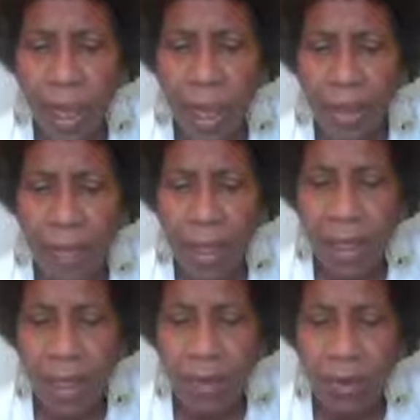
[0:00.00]
kind
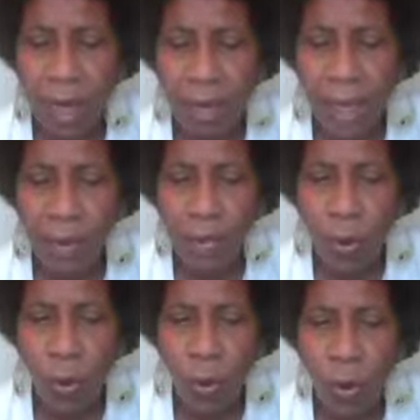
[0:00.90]
of dropped
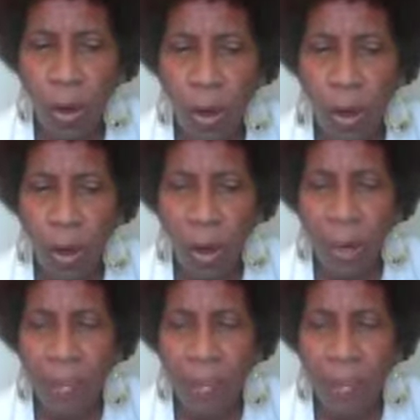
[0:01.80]
out of CORE